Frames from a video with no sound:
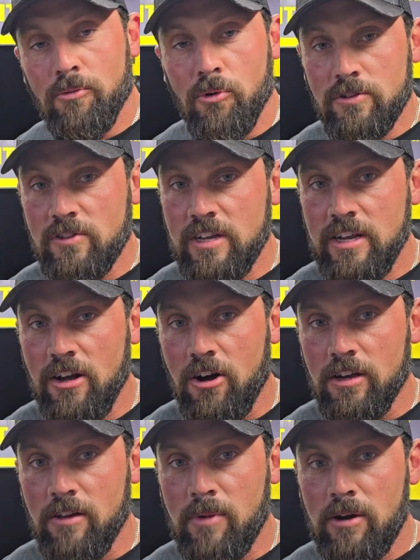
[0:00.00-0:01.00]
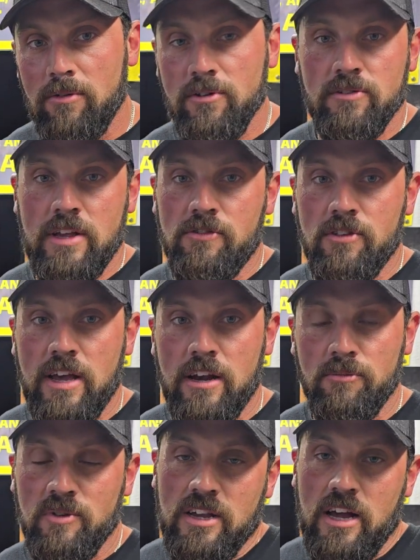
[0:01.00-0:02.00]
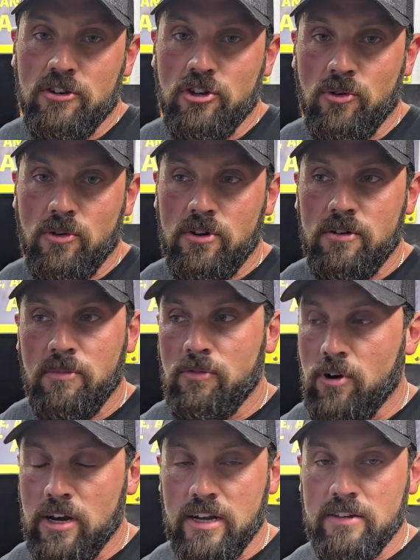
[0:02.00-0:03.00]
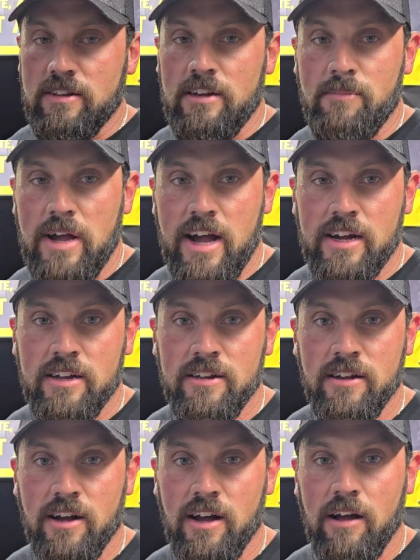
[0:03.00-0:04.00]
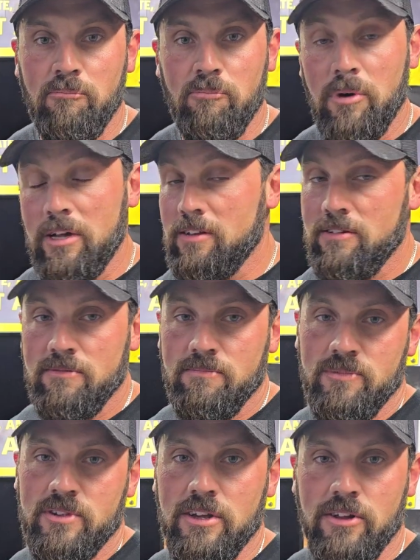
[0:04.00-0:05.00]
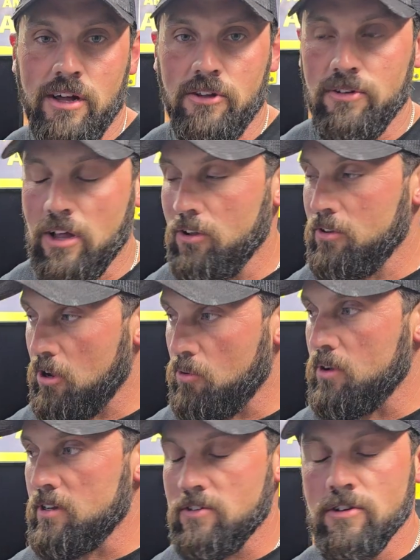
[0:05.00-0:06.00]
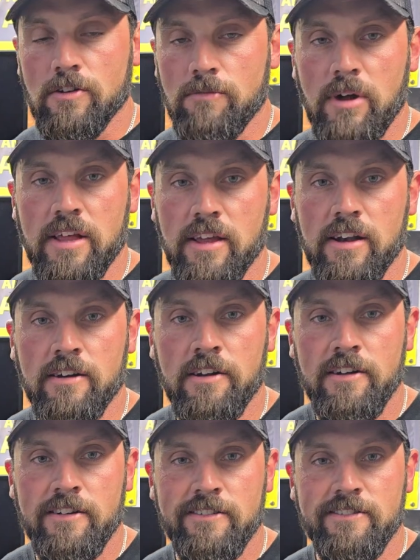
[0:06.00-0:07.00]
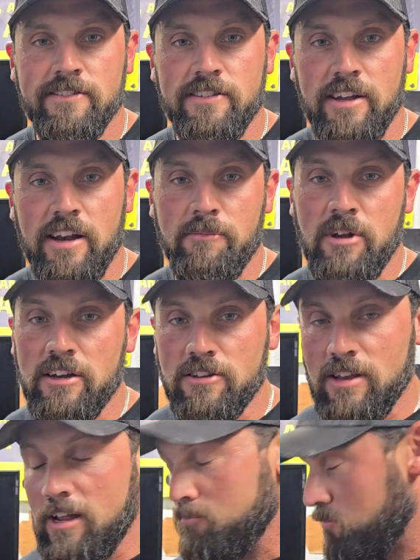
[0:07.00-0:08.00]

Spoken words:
we'll see. I'll give my reviews after that. It'll be kind of short before I got to send it back, but still, I'll know what it's doing by then. And I'm